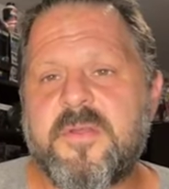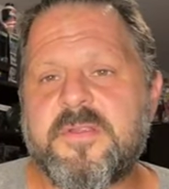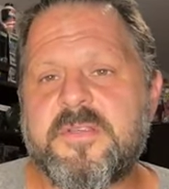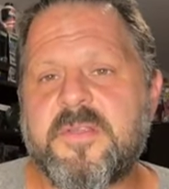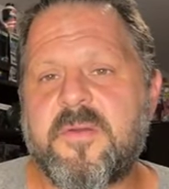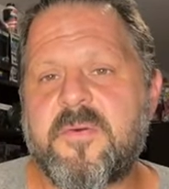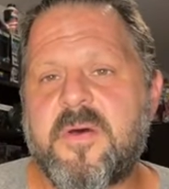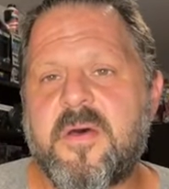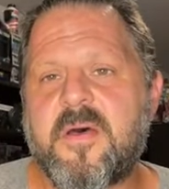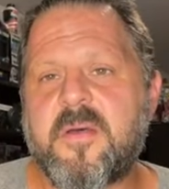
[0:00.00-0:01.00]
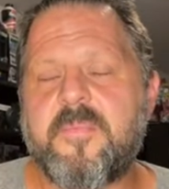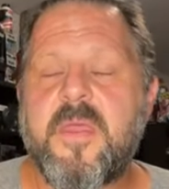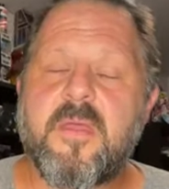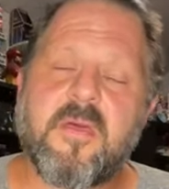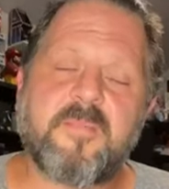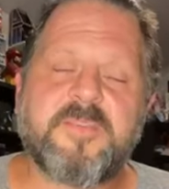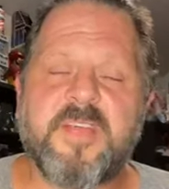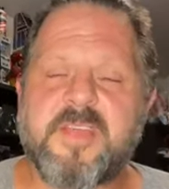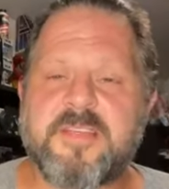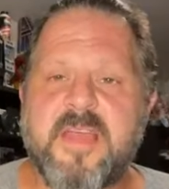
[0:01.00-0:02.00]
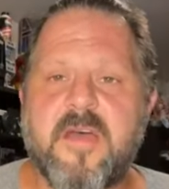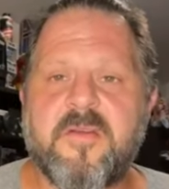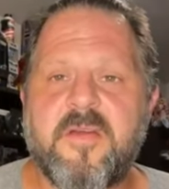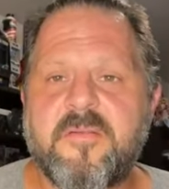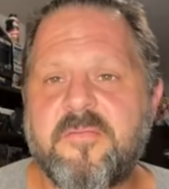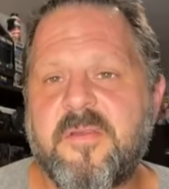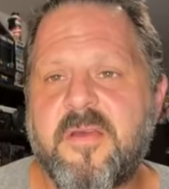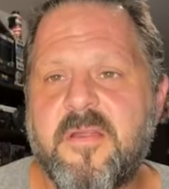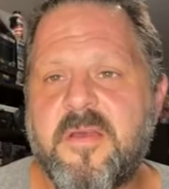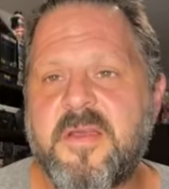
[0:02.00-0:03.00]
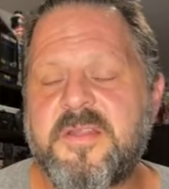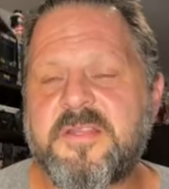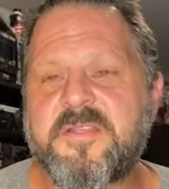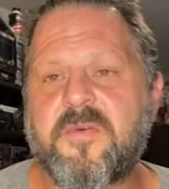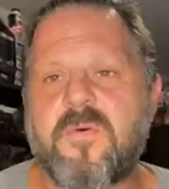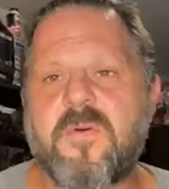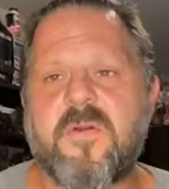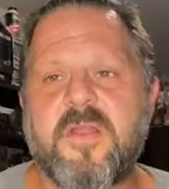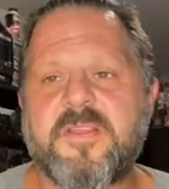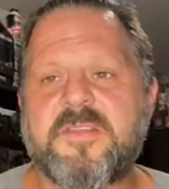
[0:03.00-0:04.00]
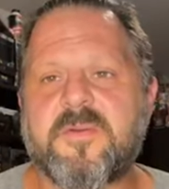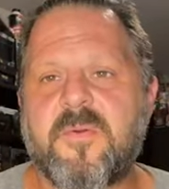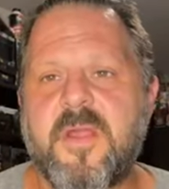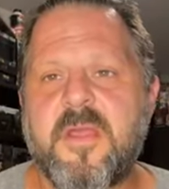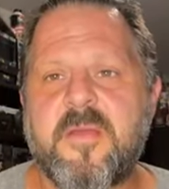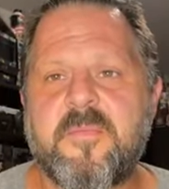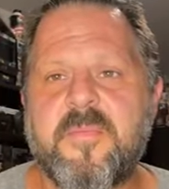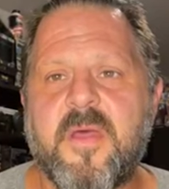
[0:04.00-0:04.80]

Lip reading: So come check us out on Discord, Instagram.